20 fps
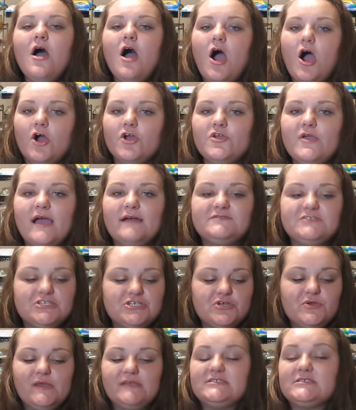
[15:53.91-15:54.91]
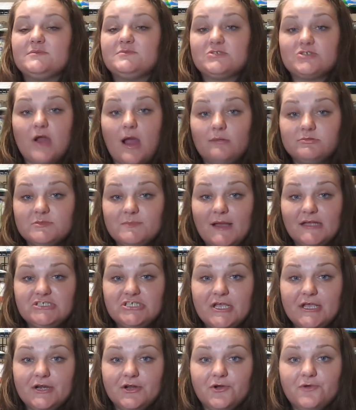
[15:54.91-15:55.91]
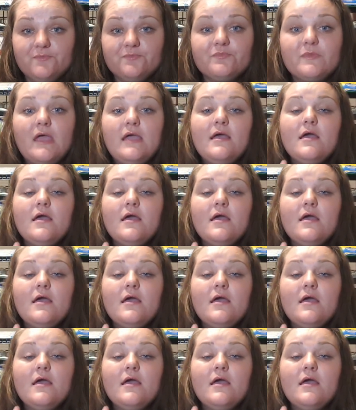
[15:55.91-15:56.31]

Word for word: All you have to do is subscribe to my channel,